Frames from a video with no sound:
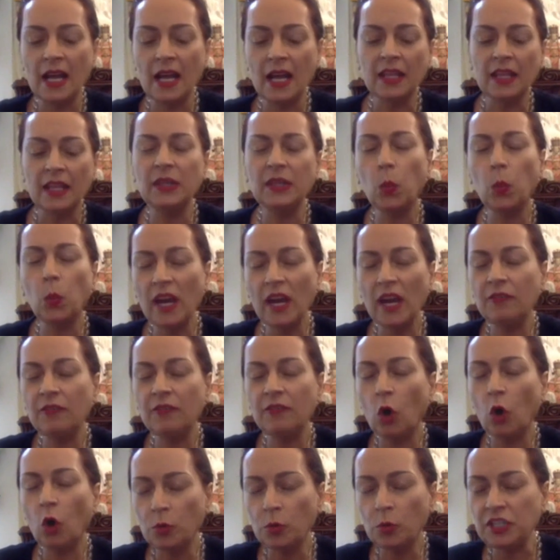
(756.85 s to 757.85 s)
the wave
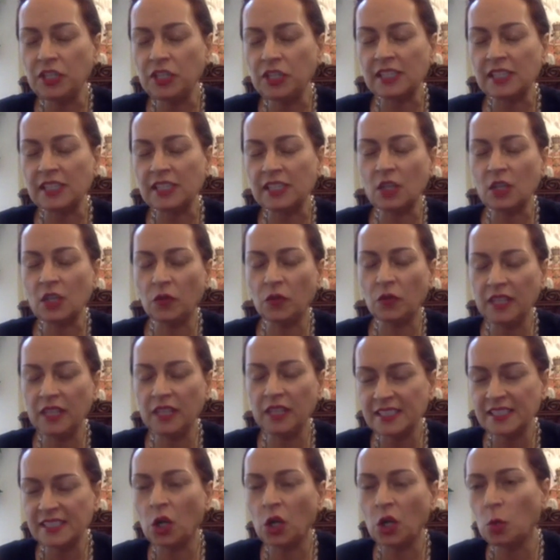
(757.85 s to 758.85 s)
optics of
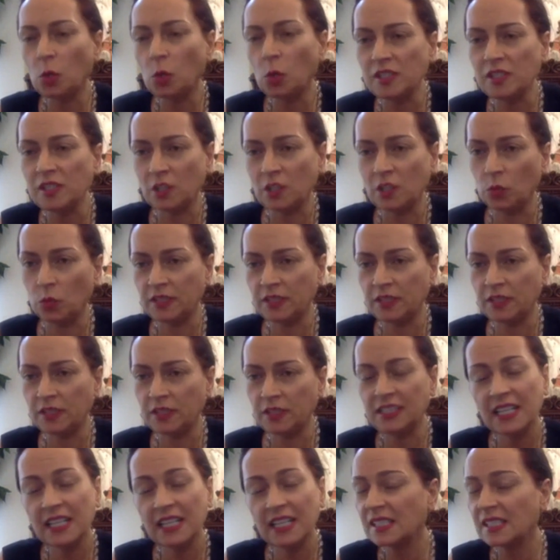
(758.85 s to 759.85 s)
his chromosomes. He
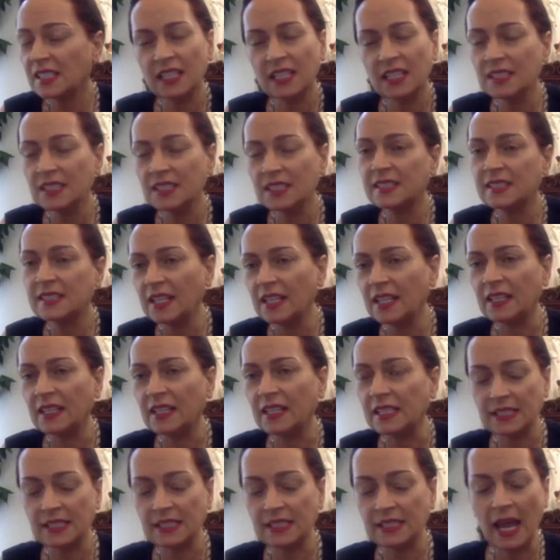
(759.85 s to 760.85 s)
doesn't understand this.